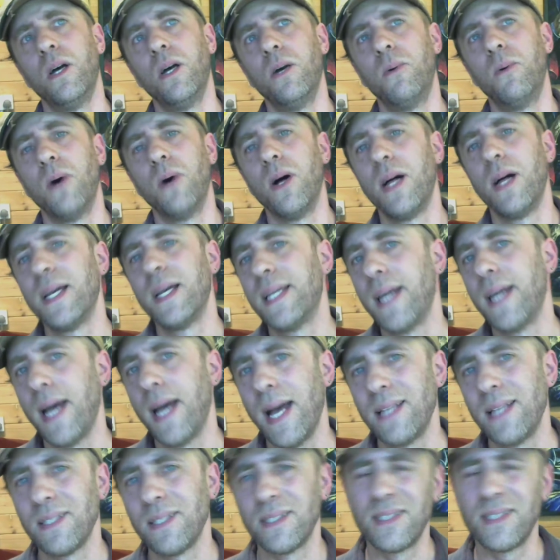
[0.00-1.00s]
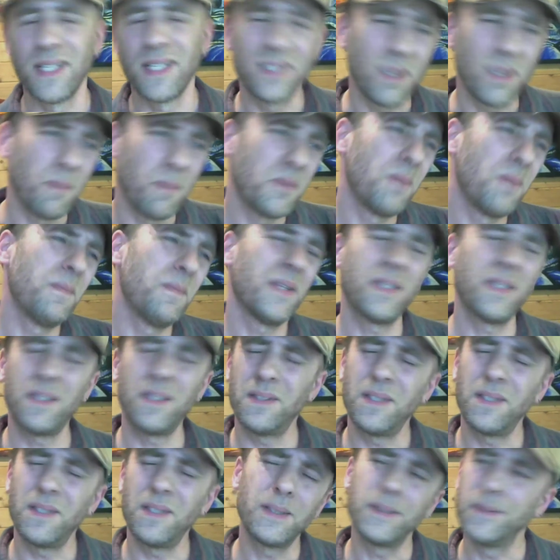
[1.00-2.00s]
well, yeah, as I said, some of them,
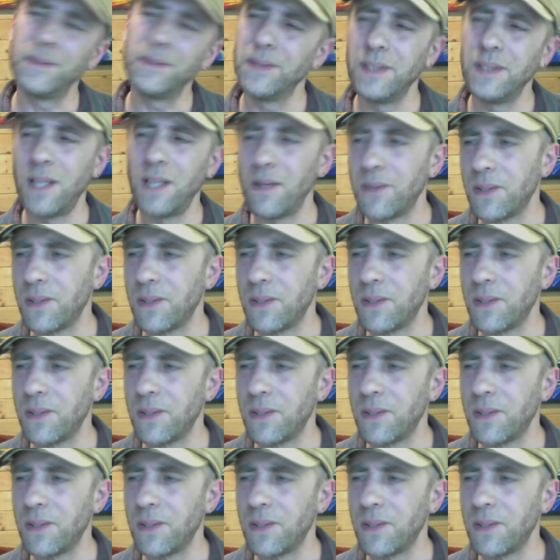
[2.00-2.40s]
you know,